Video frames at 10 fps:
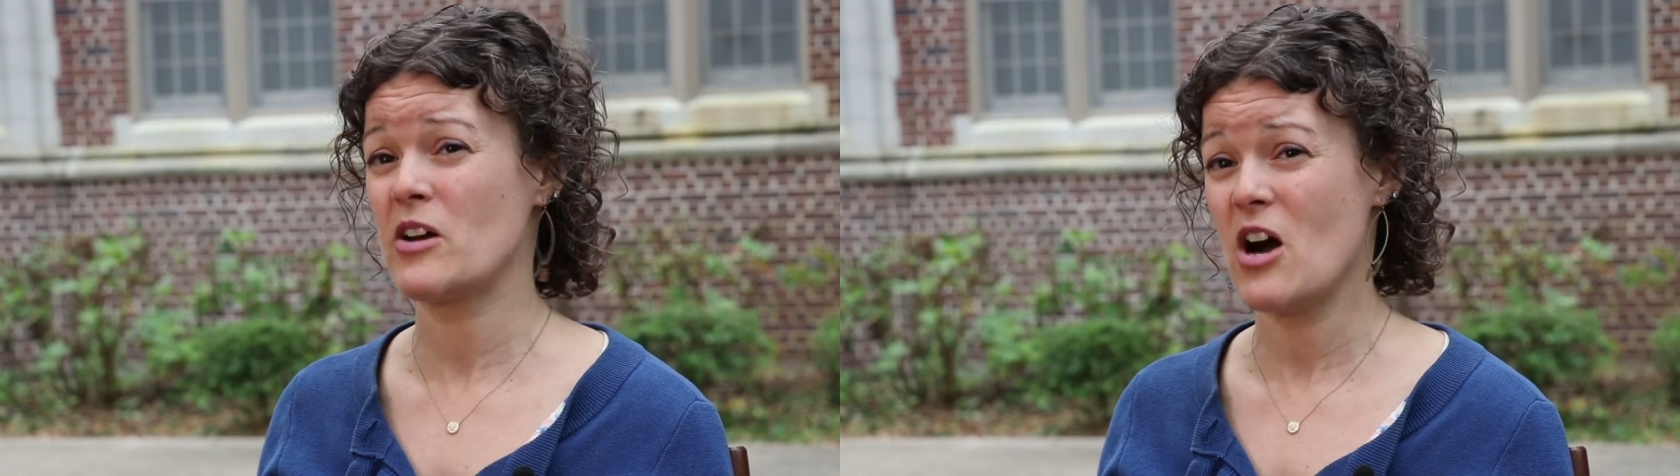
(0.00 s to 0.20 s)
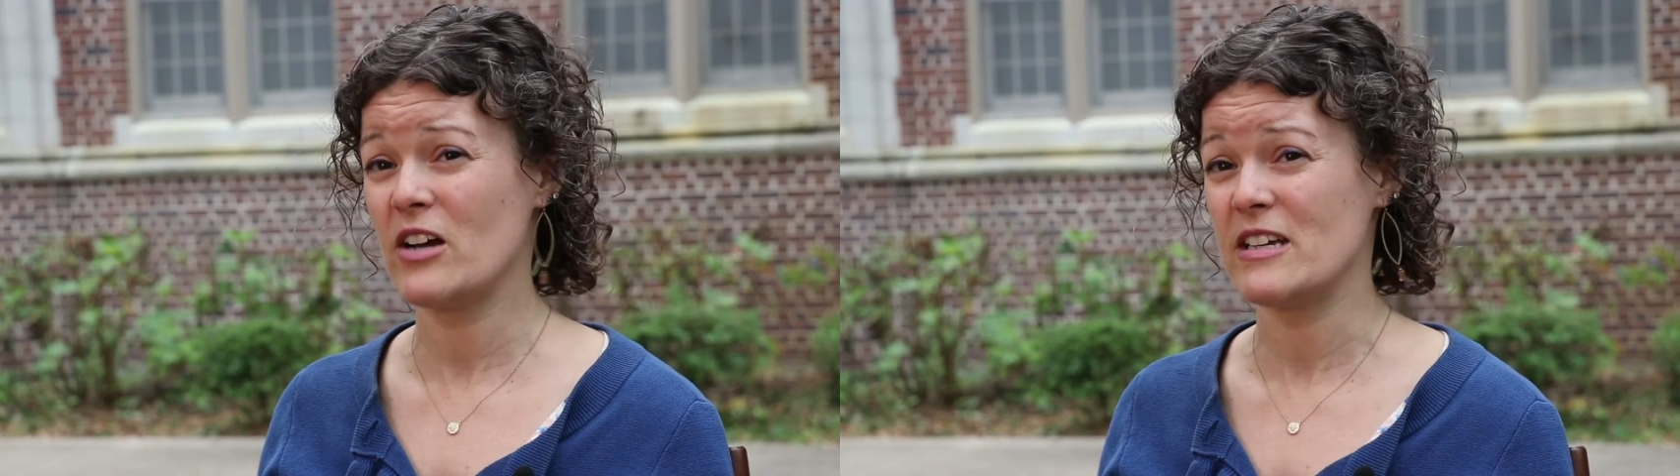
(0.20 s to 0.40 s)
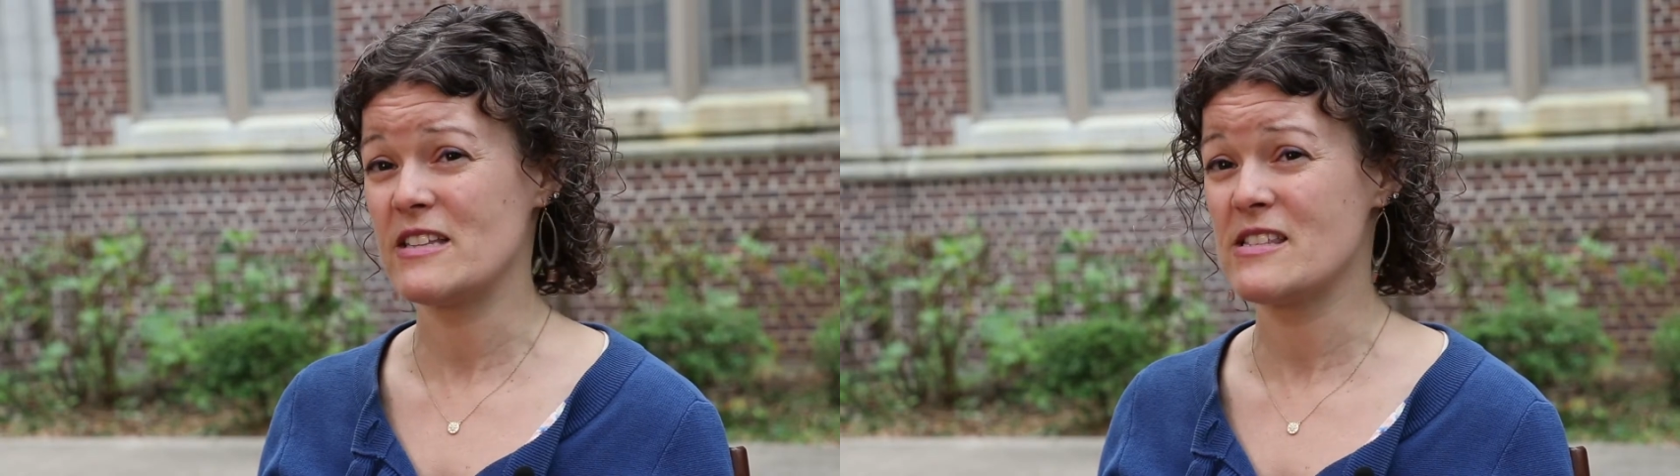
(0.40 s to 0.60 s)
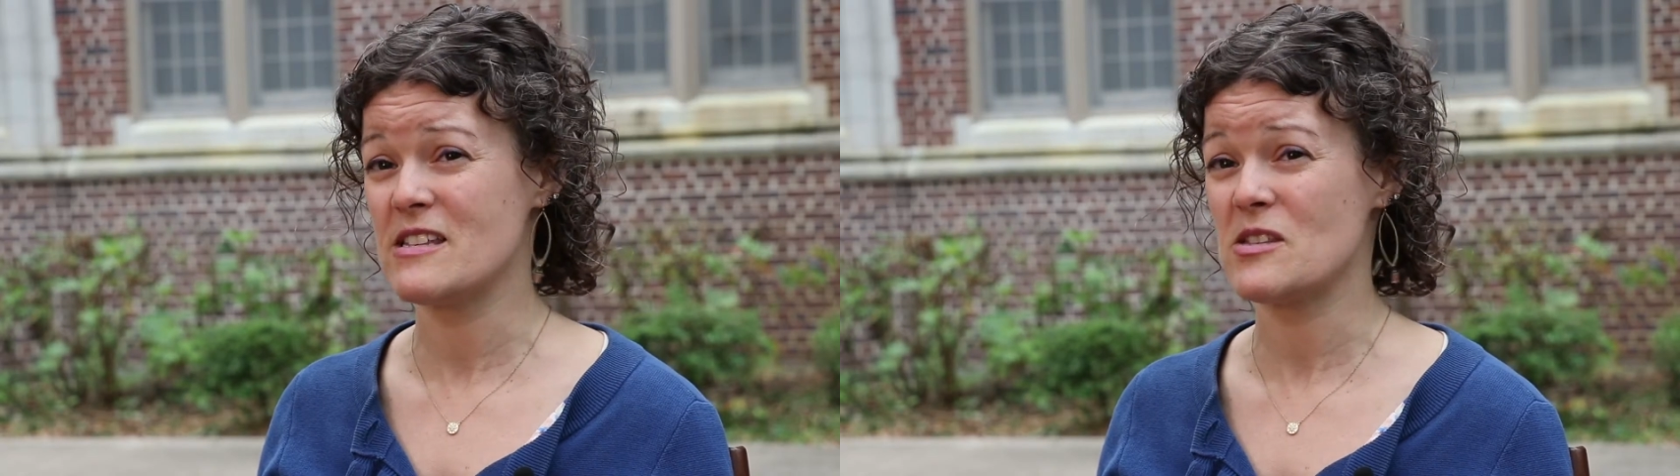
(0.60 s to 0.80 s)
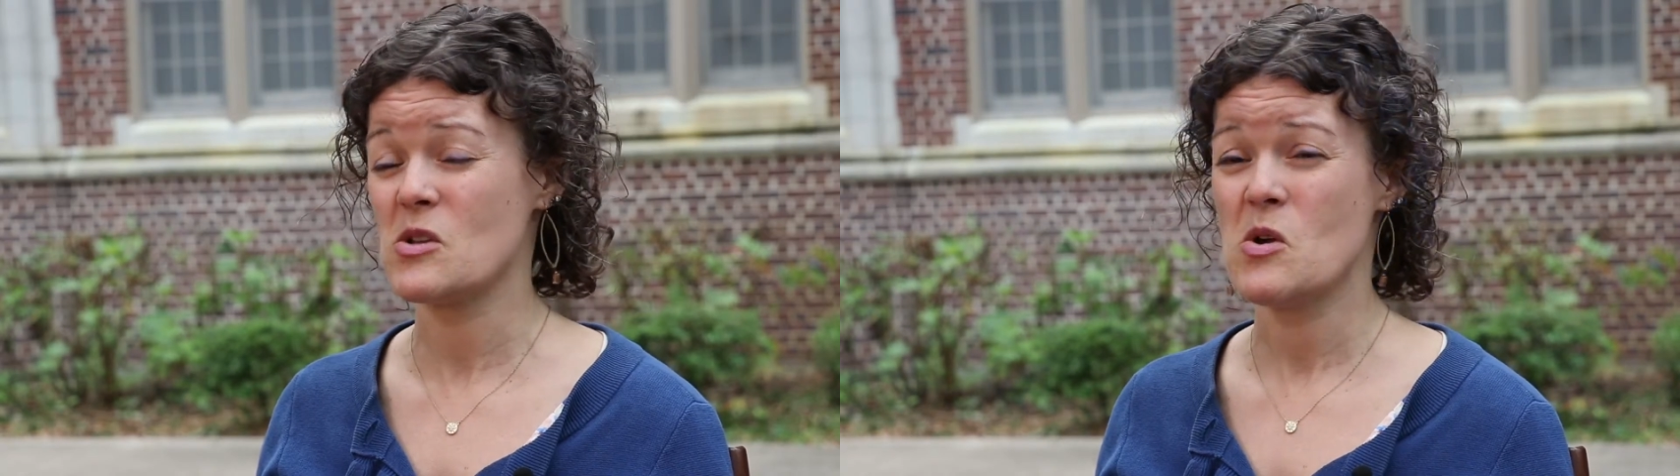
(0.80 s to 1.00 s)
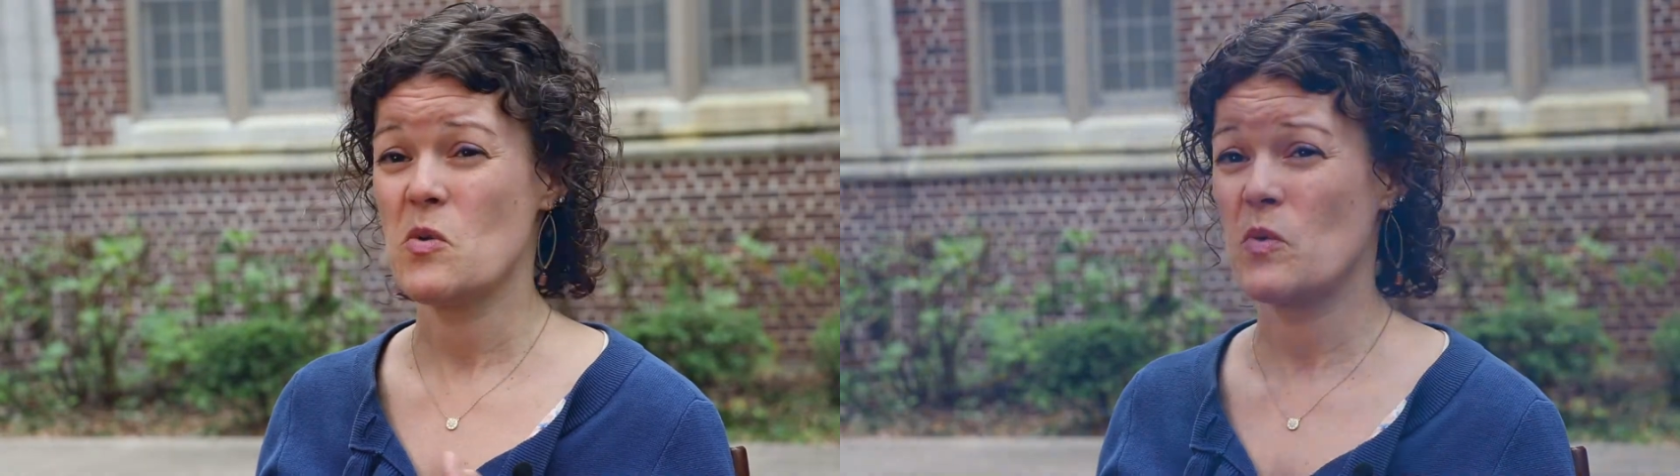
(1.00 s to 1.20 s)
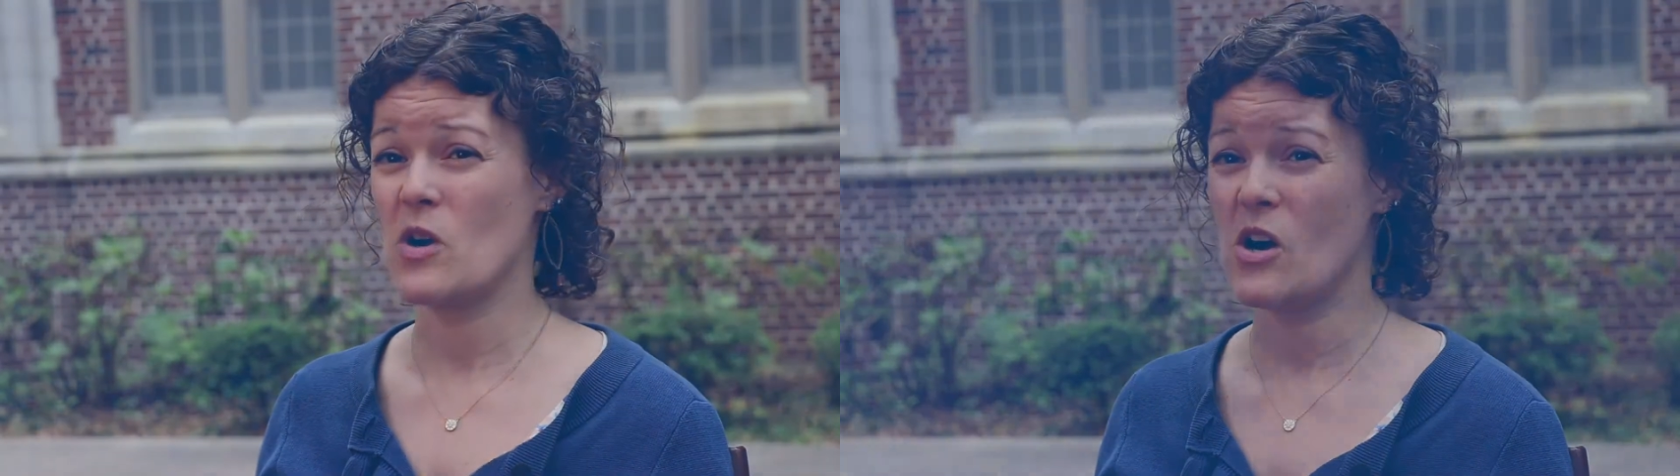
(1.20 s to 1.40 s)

audiences, we're